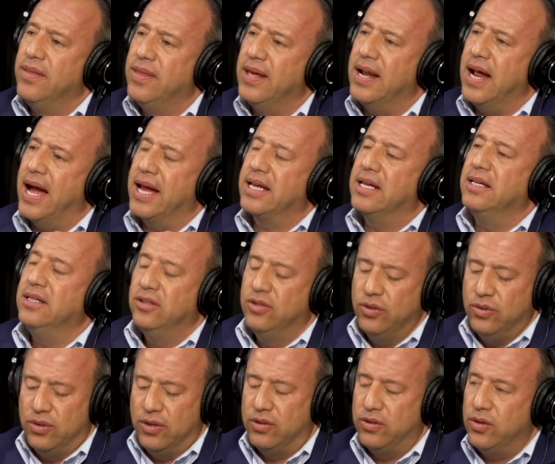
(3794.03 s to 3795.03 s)
that I can
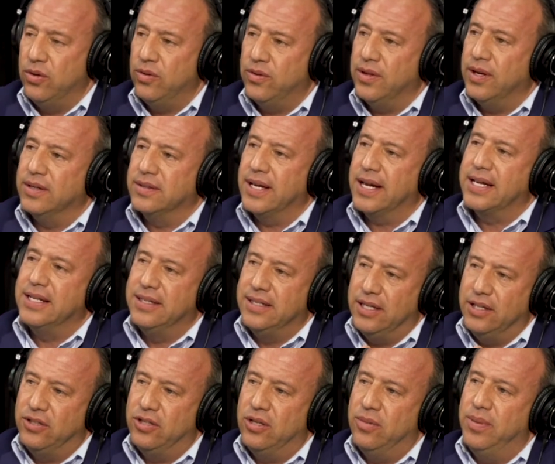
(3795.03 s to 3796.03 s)
do the two things. I can
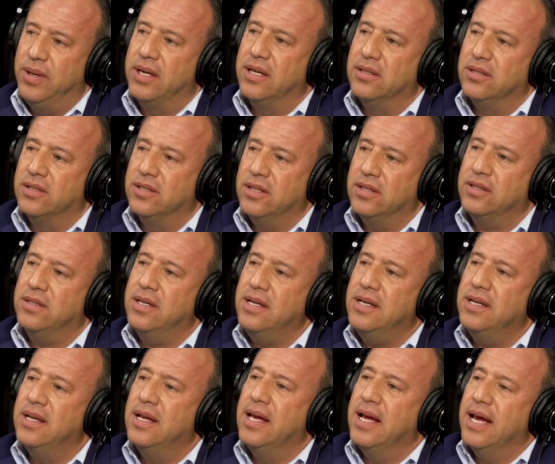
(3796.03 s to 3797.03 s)
teach you to be
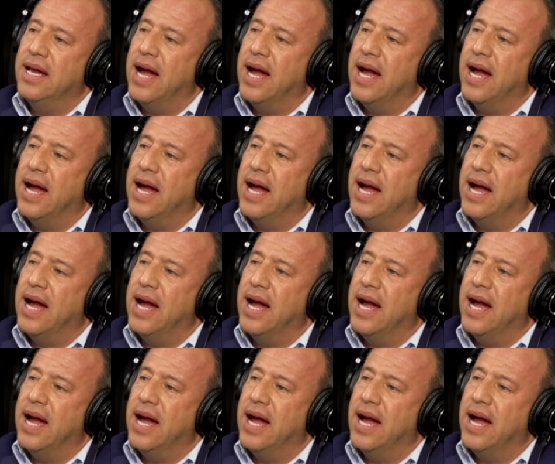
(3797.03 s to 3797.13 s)
consistent.